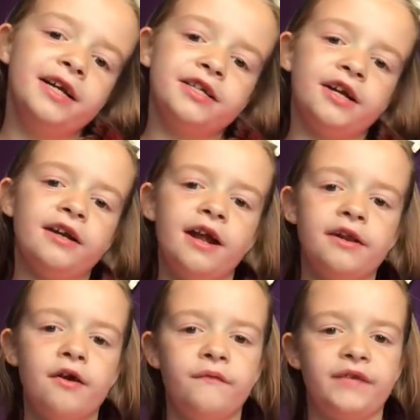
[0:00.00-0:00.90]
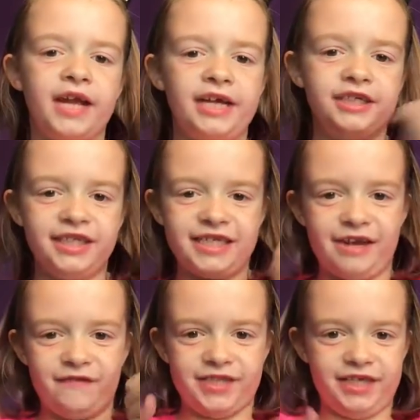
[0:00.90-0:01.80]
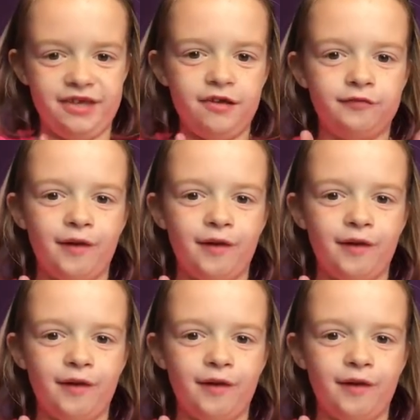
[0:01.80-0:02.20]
Turn on notifications. Give us a heated